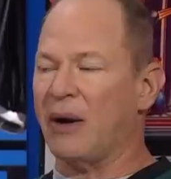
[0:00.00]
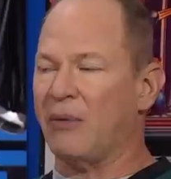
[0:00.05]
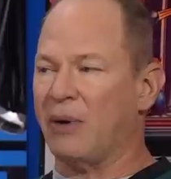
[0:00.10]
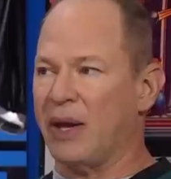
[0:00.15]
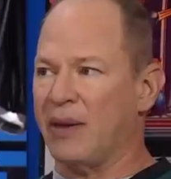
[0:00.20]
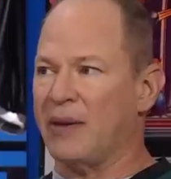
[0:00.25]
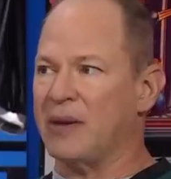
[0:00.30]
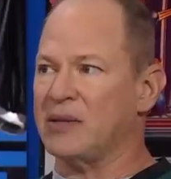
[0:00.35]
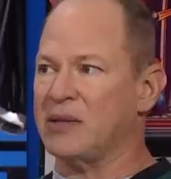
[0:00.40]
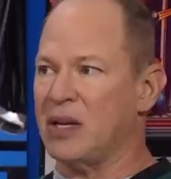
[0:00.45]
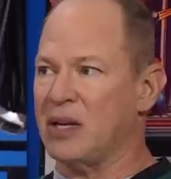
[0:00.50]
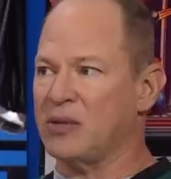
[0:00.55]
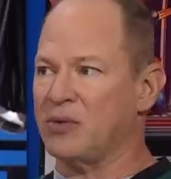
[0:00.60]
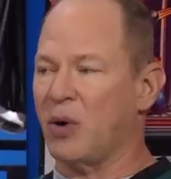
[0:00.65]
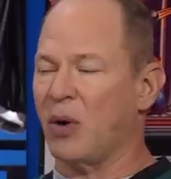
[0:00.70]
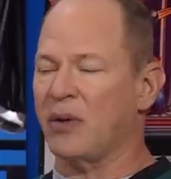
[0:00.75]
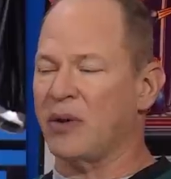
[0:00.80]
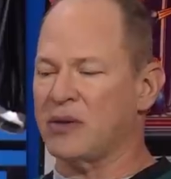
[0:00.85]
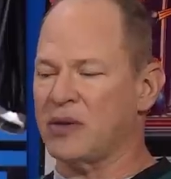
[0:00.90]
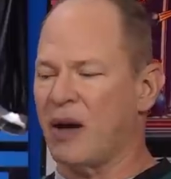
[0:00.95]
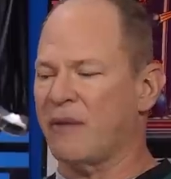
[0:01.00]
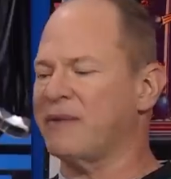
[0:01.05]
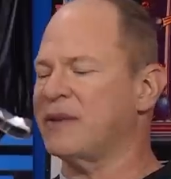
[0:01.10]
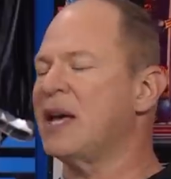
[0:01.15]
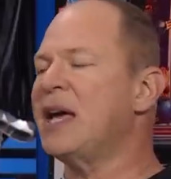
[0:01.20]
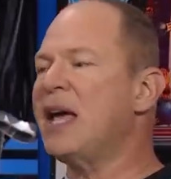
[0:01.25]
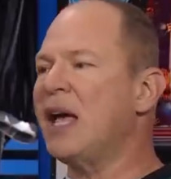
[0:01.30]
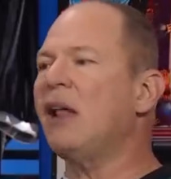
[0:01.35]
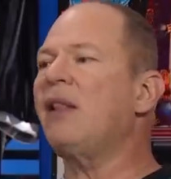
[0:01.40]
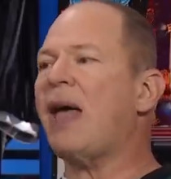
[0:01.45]
Henry and his, his, role in this offense.
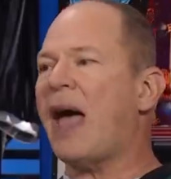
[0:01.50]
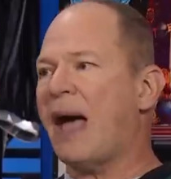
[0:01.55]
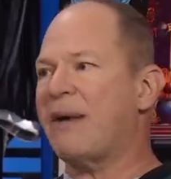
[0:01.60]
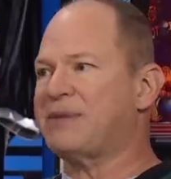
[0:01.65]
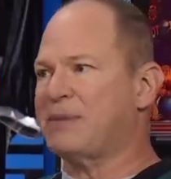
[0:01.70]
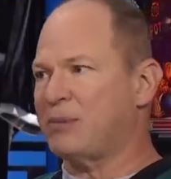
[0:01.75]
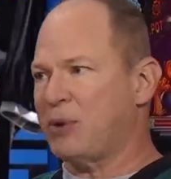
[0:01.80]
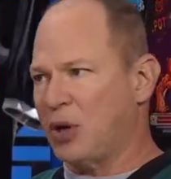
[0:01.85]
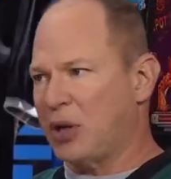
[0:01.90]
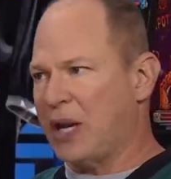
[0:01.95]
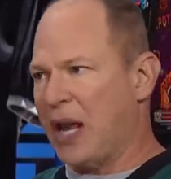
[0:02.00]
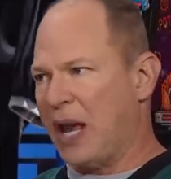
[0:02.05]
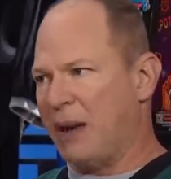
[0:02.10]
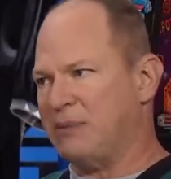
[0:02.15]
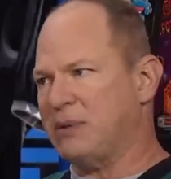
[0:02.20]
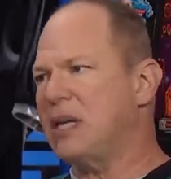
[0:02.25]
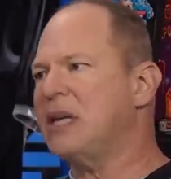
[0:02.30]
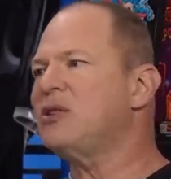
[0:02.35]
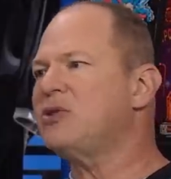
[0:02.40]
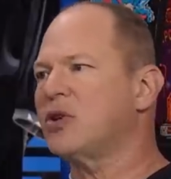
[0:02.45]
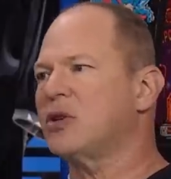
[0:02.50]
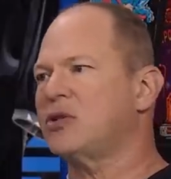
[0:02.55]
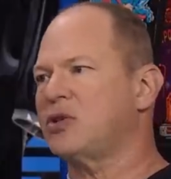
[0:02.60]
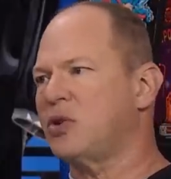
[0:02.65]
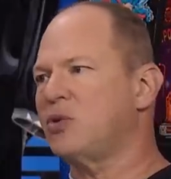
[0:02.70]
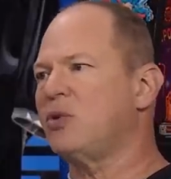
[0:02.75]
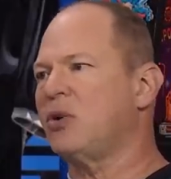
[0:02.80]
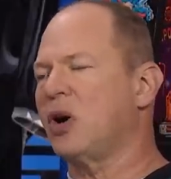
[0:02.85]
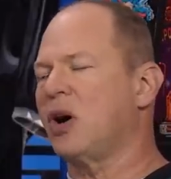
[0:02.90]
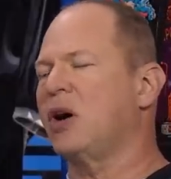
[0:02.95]
He'll have some good games. He's just
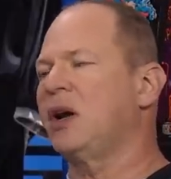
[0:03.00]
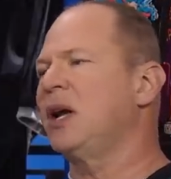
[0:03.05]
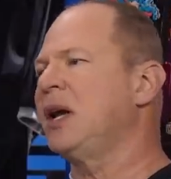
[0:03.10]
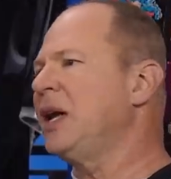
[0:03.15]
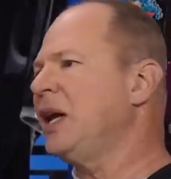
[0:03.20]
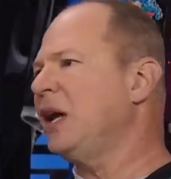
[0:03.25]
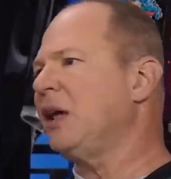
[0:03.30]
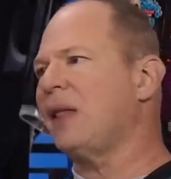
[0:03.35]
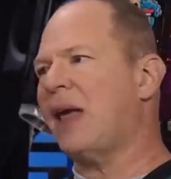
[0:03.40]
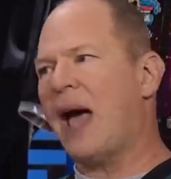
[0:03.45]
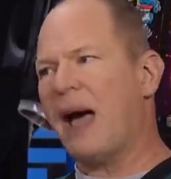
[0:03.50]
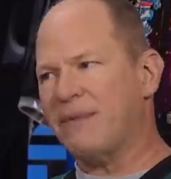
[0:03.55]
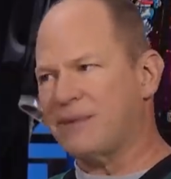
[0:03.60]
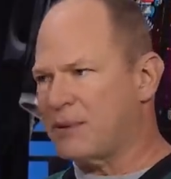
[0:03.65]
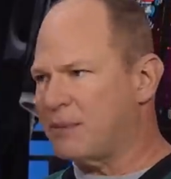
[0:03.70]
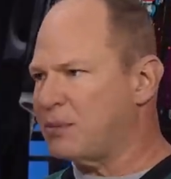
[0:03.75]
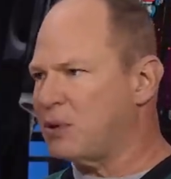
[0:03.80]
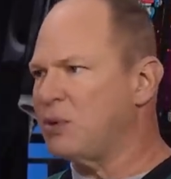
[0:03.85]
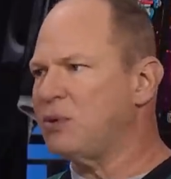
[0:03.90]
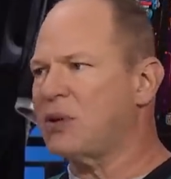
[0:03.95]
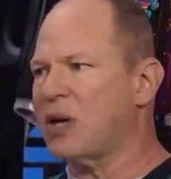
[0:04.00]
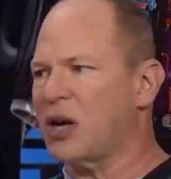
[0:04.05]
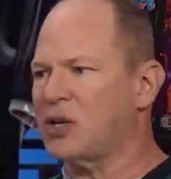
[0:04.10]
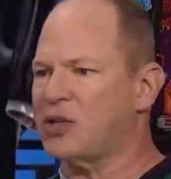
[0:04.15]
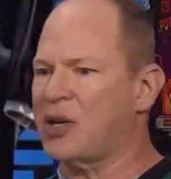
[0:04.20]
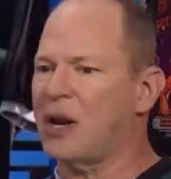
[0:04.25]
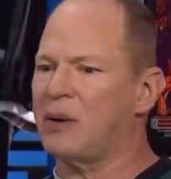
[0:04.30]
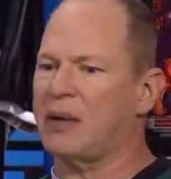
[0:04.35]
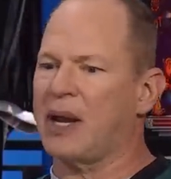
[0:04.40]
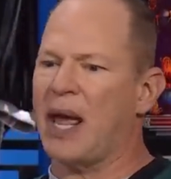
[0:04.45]
too good. Yep. He'll have some two
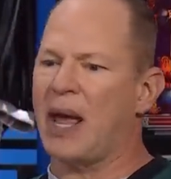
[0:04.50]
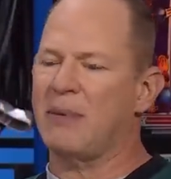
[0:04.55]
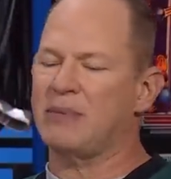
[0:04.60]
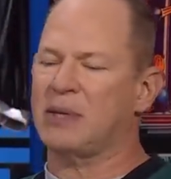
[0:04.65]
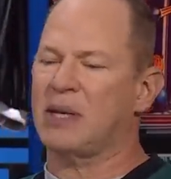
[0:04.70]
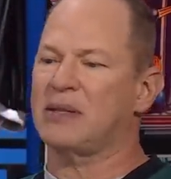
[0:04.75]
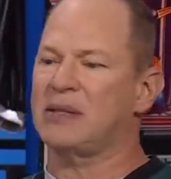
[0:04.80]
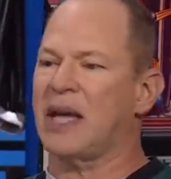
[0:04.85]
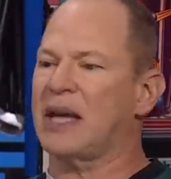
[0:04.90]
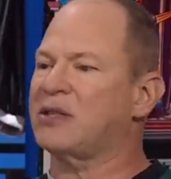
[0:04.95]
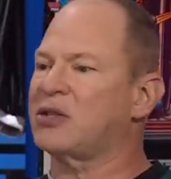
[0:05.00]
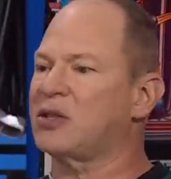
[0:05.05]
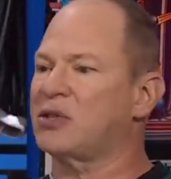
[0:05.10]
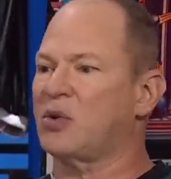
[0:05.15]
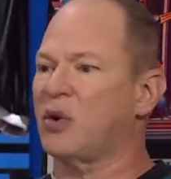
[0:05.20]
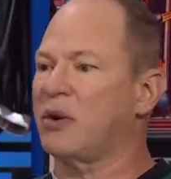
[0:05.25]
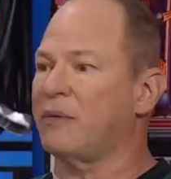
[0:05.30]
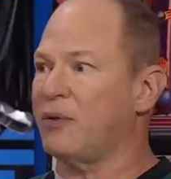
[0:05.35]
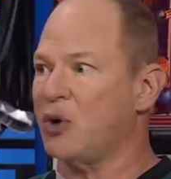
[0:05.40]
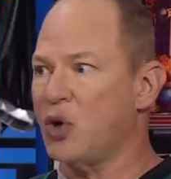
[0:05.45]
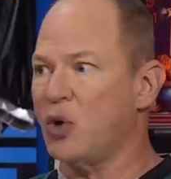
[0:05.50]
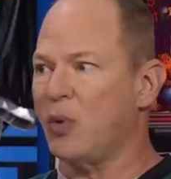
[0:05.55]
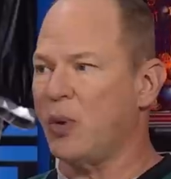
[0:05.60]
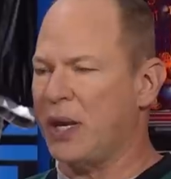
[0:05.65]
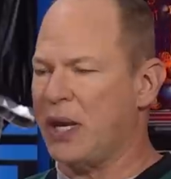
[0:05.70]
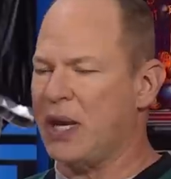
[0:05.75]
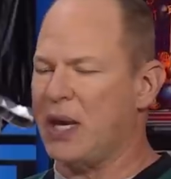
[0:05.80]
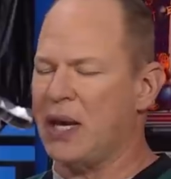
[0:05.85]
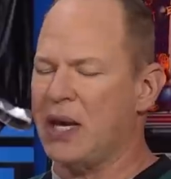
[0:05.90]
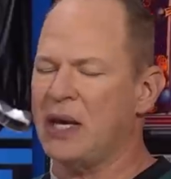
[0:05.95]
touchdown games because that's just sort of who
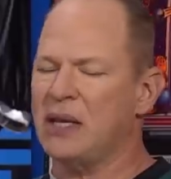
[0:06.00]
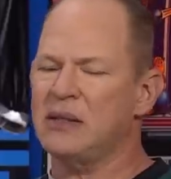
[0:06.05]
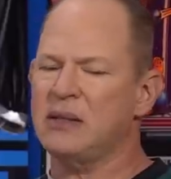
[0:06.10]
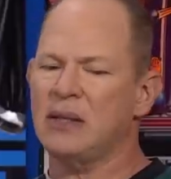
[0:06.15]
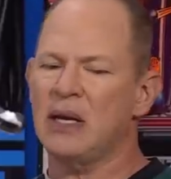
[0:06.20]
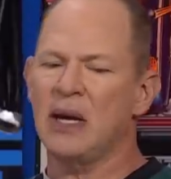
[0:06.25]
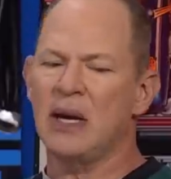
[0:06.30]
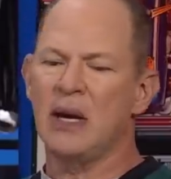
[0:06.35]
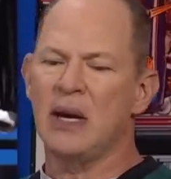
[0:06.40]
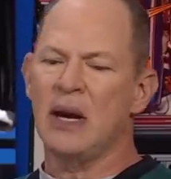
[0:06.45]
he is.